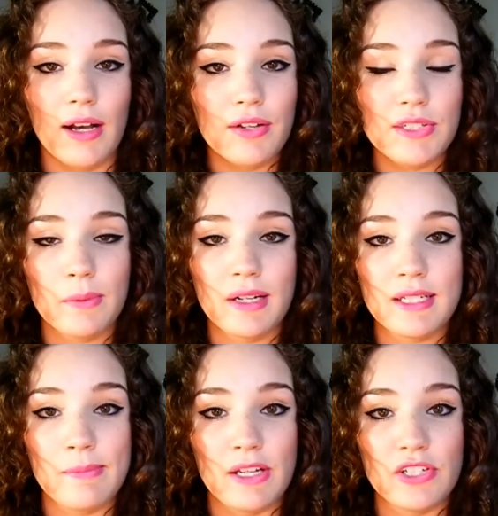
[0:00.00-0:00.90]
I also
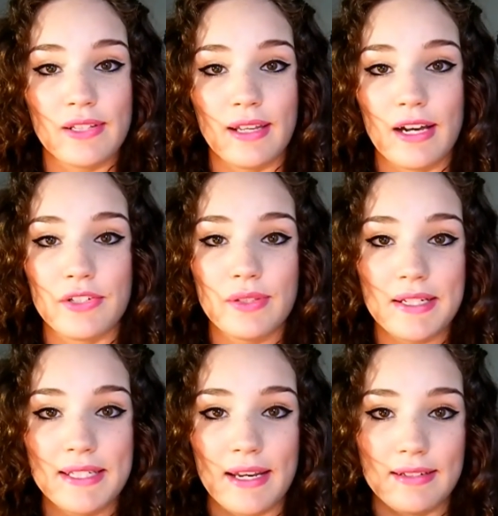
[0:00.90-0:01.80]
wanted to mention that I do
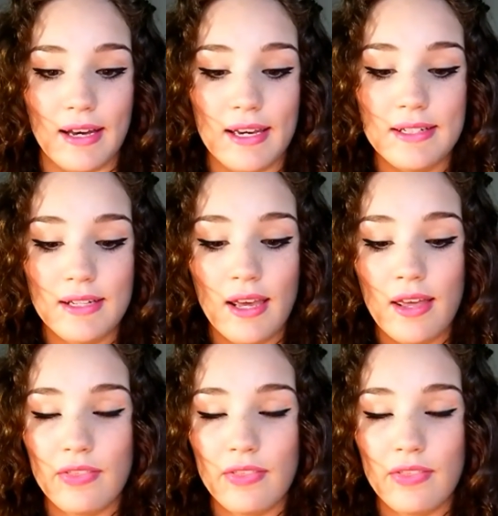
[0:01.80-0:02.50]
this at night.